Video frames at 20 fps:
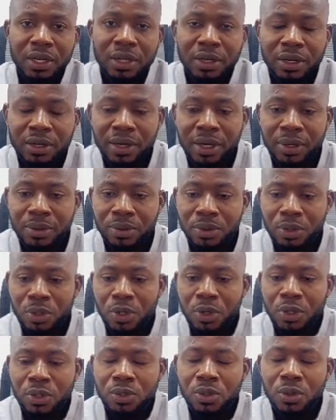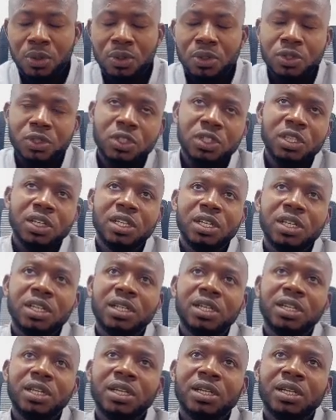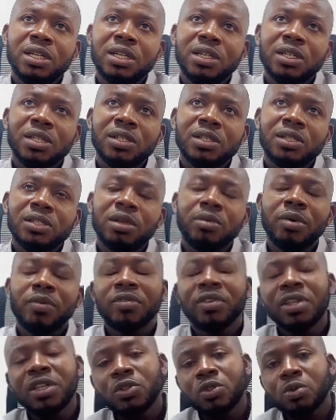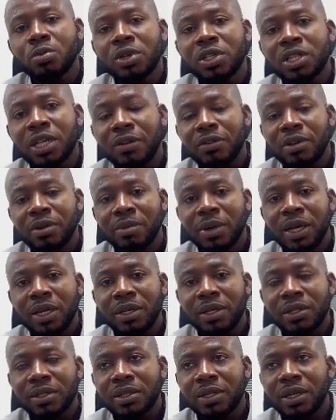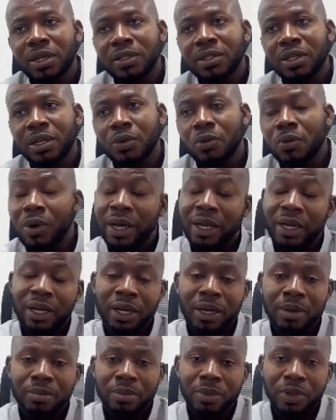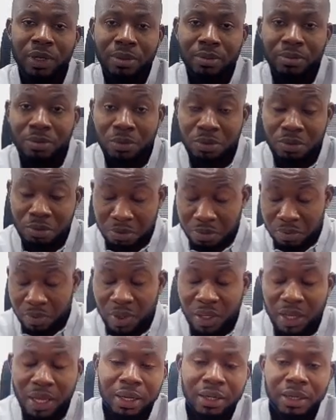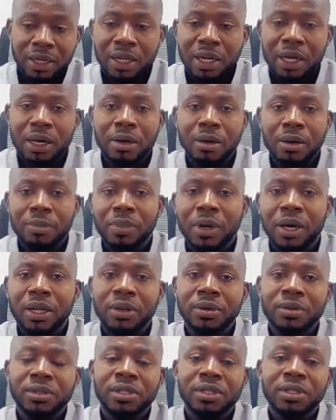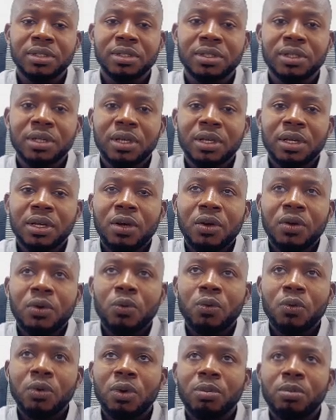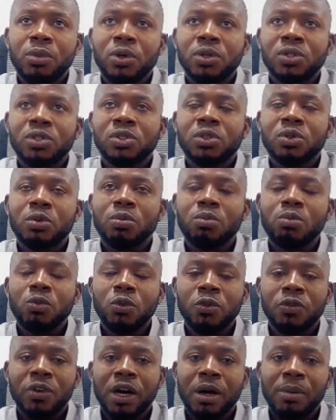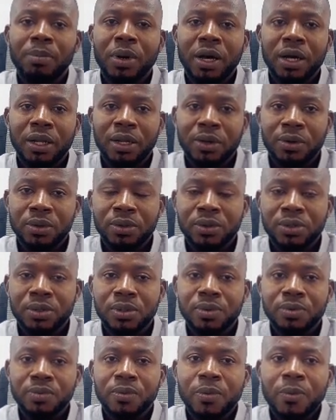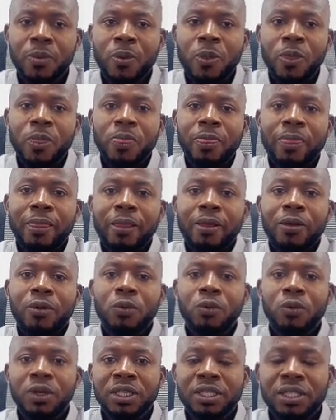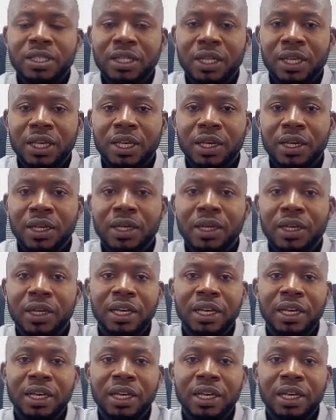ground? So the some of the things we must have in mind is that while handling our panels is we must move our panels with a